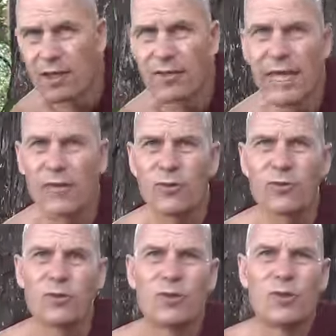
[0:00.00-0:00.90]
thank you
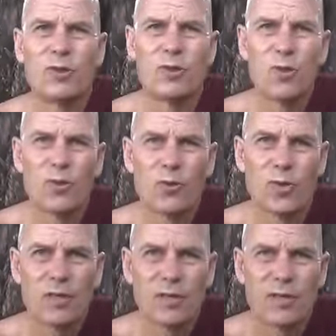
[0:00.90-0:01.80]
to the
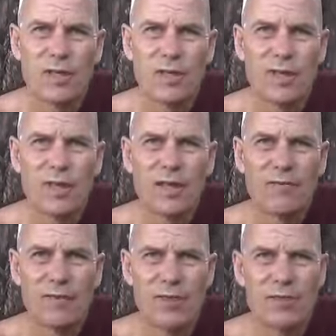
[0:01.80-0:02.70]
donors
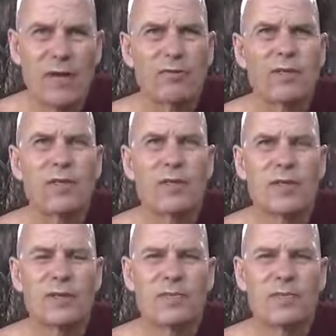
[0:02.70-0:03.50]
for this sound recorder.